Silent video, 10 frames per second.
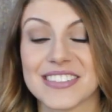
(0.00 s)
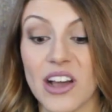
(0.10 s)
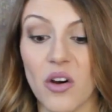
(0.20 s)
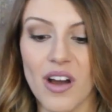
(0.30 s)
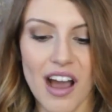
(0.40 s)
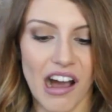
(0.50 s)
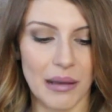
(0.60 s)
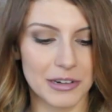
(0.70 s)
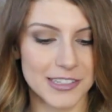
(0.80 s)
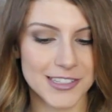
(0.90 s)
So
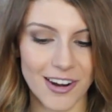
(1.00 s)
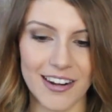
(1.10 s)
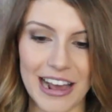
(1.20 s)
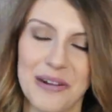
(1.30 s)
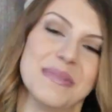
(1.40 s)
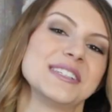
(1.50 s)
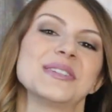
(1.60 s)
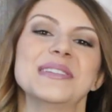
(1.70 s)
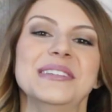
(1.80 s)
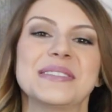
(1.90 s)
I'm gonna start out by
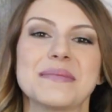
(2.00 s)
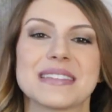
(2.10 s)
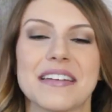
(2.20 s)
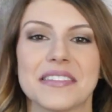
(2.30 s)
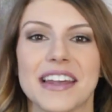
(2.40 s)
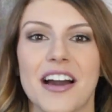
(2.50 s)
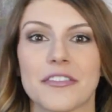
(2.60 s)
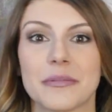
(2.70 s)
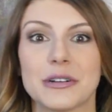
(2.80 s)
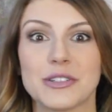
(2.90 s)
showing you some stuff that I
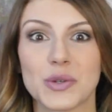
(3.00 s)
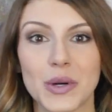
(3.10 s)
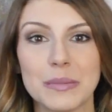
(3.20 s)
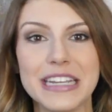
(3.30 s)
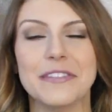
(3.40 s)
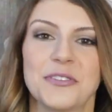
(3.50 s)
got from Adore Me.